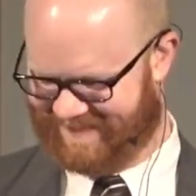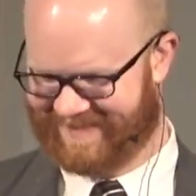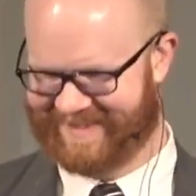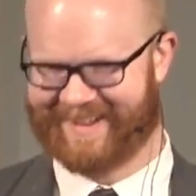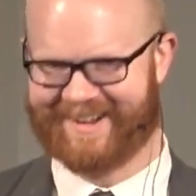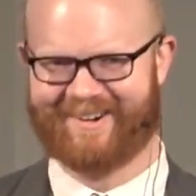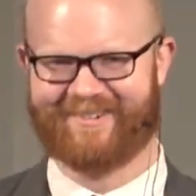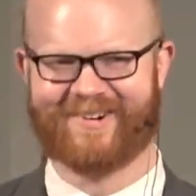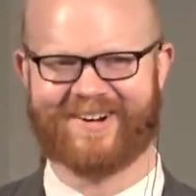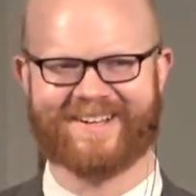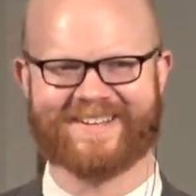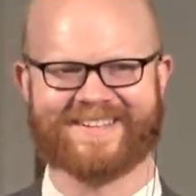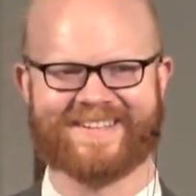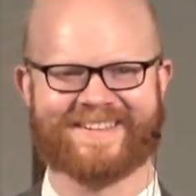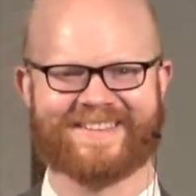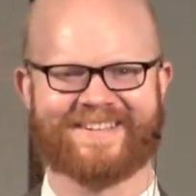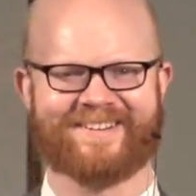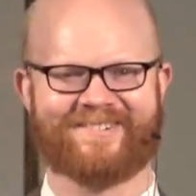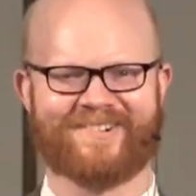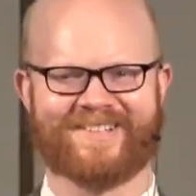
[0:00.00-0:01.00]
How well do you
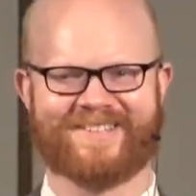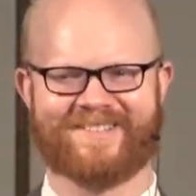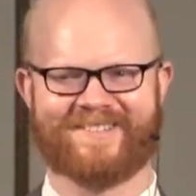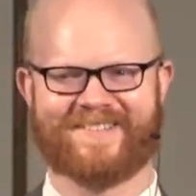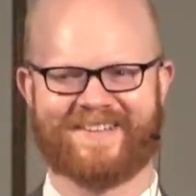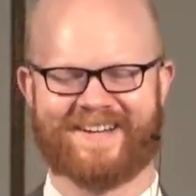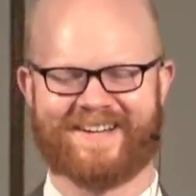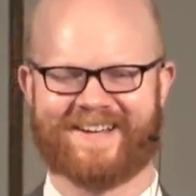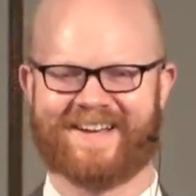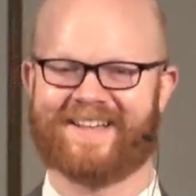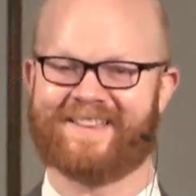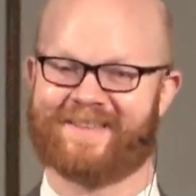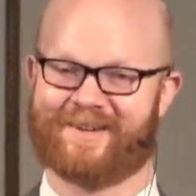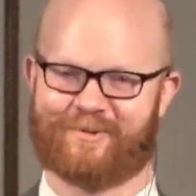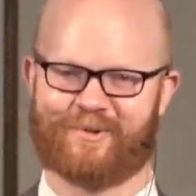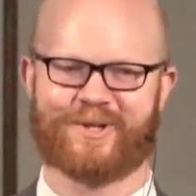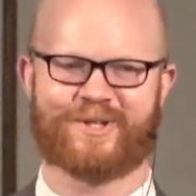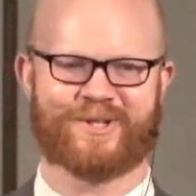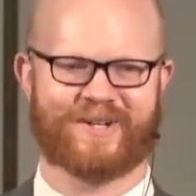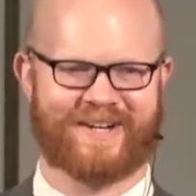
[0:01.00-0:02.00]
think we do that? I think
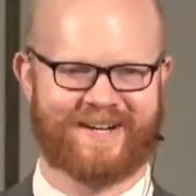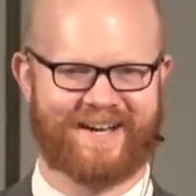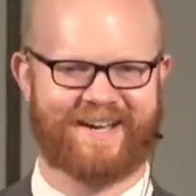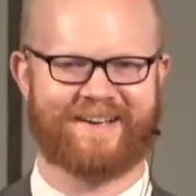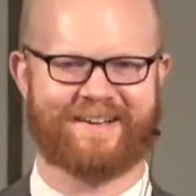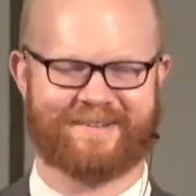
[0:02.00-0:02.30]
we try.